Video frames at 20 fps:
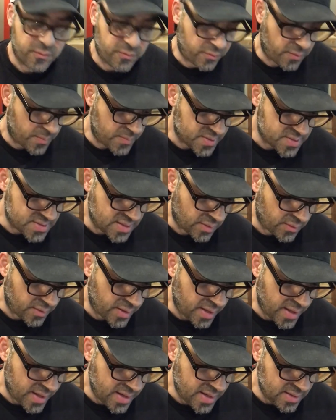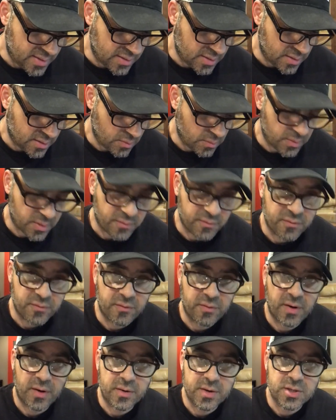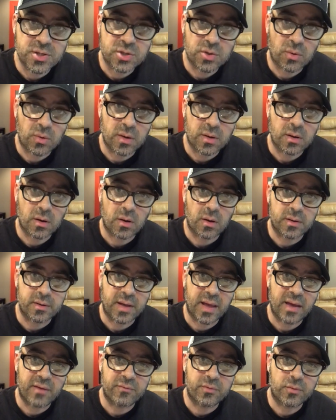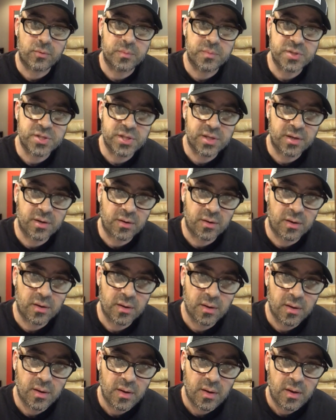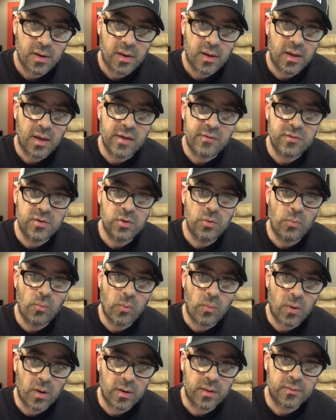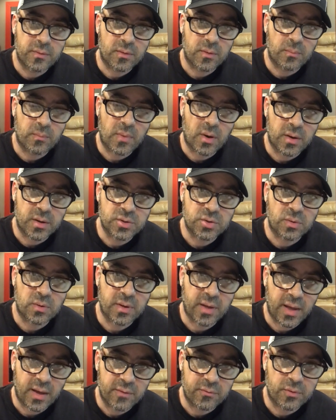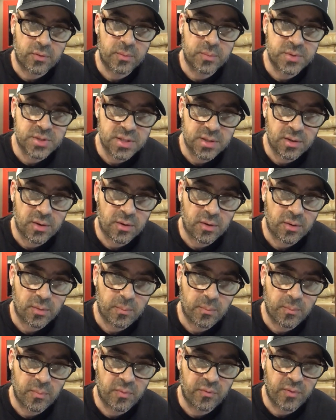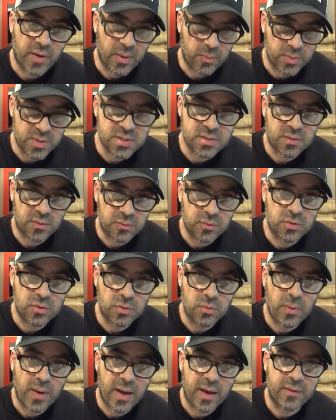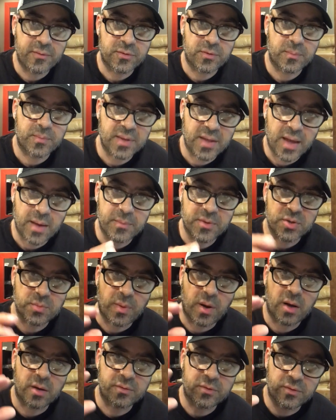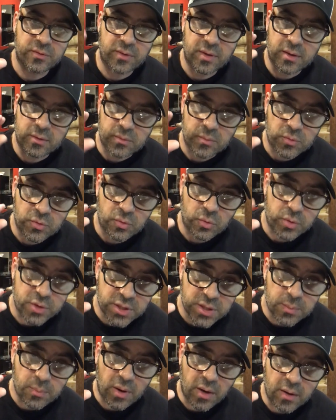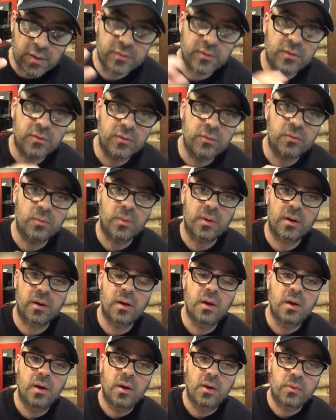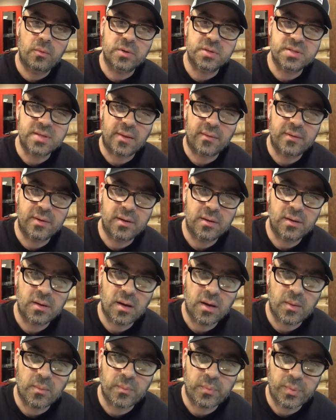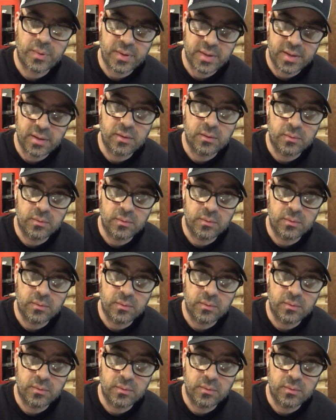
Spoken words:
of From the Cellar 8. We are very short on Camp Group Shear. If you want the module Camp Group Shear, and we still do have some damaged boxes, like some squishy boxes, where we're selling it pretty